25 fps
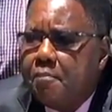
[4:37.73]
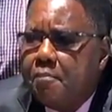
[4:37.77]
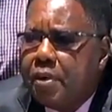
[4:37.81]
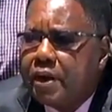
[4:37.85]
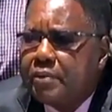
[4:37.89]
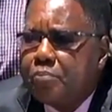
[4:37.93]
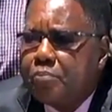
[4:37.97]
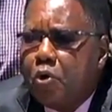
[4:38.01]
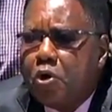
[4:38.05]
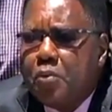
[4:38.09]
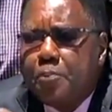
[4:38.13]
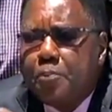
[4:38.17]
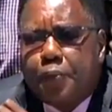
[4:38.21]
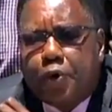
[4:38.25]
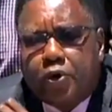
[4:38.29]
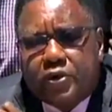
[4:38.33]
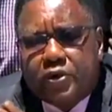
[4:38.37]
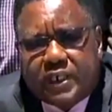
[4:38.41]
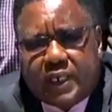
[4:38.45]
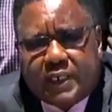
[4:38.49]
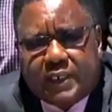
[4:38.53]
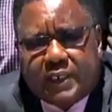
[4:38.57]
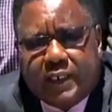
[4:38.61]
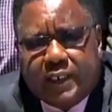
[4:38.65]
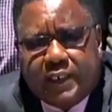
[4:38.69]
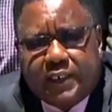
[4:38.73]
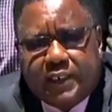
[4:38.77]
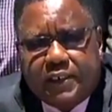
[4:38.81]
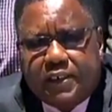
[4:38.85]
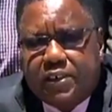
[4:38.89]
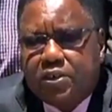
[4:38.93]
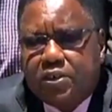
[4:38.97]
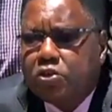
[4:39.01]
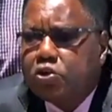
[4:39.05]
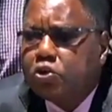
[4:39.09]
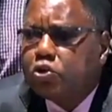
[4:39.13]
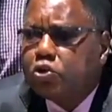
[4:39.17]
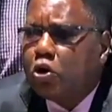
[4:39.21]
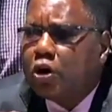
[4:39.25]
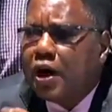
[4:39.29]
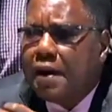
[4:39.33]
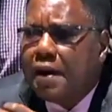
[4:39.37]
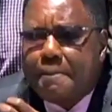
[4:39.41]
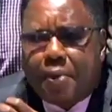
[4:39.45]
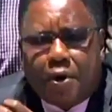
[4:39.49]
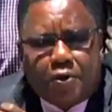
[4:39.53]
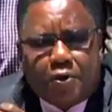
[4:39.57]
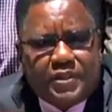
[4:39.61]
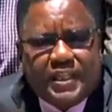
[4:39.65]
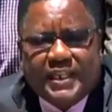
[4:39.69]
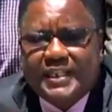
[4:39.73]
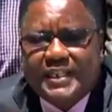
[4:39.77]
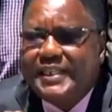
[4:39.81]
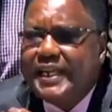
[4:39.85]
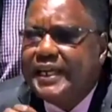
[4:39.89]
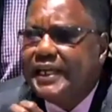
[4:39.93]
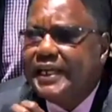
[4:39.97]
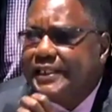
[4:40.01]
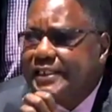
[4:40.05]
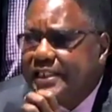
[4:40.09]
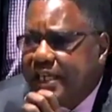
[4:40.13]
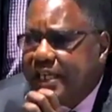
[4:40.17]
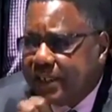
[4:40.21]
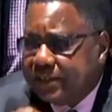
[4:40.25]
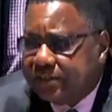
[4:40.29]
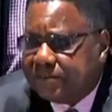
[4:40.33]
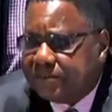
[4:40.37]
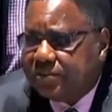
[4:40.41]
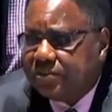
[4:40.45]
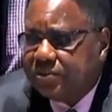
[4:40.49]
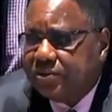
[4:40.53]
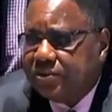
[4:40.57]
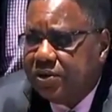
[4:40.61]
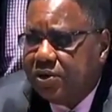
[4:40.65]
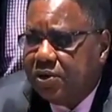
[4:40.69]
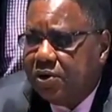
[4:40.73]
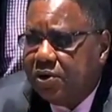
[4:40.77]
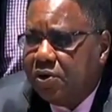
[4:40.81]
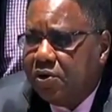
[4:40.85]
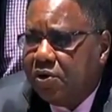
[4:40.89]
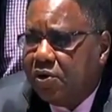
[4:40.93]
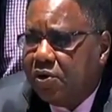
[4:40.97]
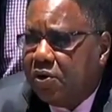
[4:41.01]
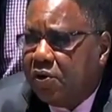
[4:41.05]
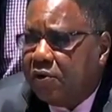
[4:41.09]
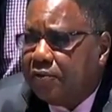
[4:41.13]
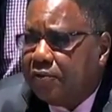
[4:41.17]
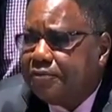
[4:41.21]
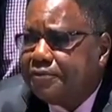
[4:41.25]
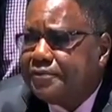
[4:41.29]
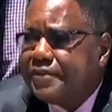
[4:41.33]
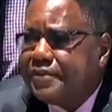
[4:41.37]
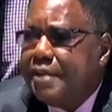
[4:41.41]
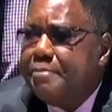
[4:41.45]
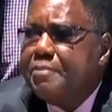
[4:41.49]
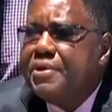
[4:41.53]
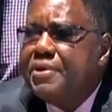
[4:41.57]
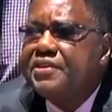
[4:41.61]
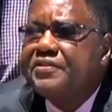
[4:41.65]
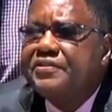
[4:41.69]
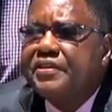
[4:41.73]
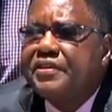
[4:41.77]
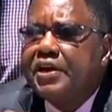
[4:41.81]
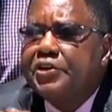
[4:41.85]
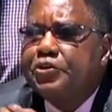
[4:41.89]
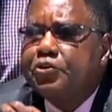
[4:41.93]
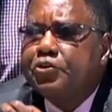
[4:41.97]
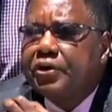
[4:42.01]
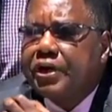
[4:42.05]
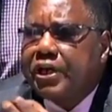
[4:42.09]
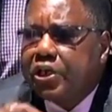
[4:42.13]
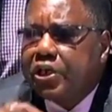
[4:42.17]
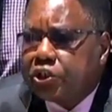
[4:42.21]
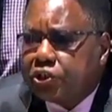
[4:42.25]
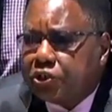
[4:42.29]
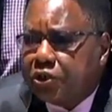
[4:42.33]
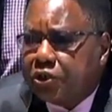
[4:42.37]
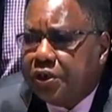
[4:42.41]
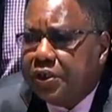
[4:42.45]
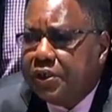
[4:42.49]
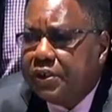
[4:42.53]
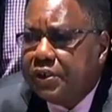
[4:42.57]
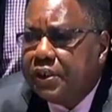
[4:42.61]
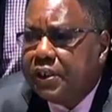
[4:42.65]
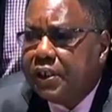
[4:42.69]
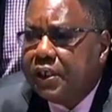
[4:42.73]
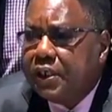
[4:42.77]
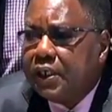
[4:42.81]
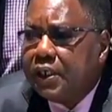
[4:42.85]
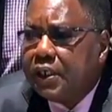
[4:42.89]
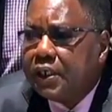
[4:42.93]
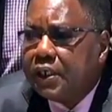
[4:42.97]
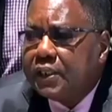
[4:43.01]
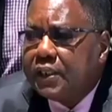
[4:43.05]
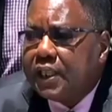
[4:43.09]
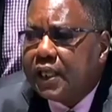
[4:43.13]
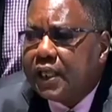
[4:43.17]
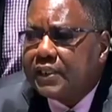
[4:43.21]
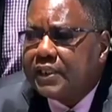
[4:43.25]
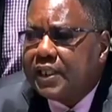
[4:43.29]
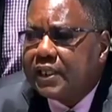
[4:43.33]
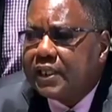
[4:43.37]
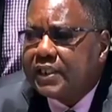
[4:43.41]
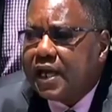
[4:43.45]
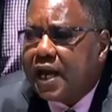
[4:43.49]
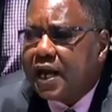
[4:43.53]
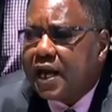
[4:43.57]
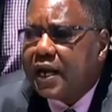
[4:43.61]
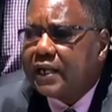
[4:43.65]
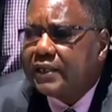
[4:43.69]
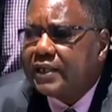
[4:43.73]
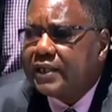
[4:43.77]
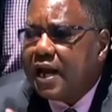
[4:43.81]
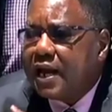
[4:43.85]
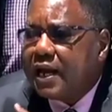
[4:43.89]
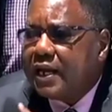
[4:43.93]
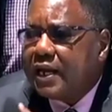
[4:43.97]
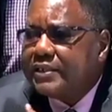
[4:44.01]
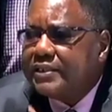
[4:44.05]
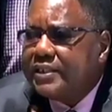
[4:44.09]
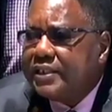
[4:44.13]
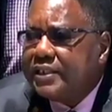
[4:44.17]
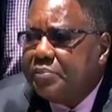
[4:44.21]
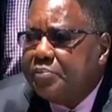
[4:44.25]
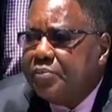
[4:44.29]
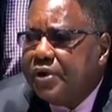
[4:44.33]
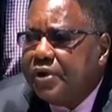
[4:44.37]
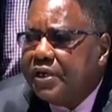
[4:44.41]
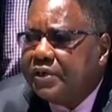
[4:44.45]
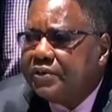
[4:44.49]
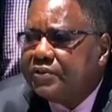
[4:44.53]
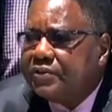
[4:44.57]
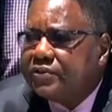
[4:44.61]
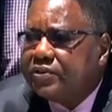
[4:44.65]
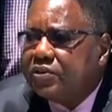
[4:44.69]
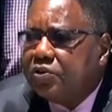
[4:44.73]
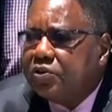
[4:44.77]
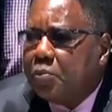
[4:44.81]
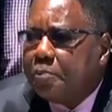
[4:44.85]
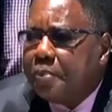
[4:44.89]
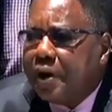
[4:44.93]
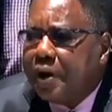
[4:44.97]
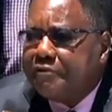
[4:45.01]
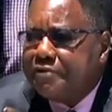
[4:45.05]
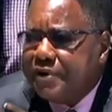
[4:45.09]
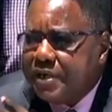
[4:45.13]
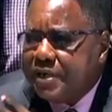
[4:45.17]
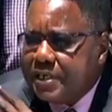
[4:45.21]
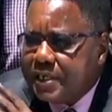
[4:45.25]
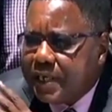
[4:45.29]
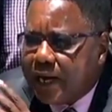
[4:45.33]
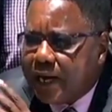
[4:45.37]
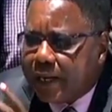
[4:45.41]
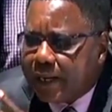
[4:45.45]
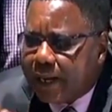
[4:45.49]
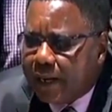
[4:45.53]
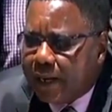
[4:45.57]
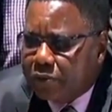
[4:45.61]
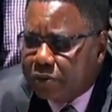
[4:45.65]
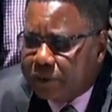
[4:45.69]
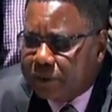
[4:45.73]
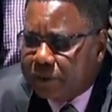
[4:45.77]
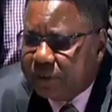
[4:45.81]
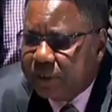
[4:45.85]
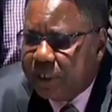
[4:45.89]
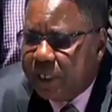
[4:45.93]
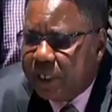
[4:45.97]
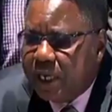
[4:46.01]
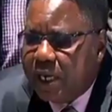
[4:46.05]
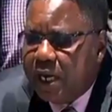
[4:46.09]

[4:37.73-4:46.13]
but more importantly, talk about the dangers of the miseducation that the Tangatanga Tanga team is you know, pervading around.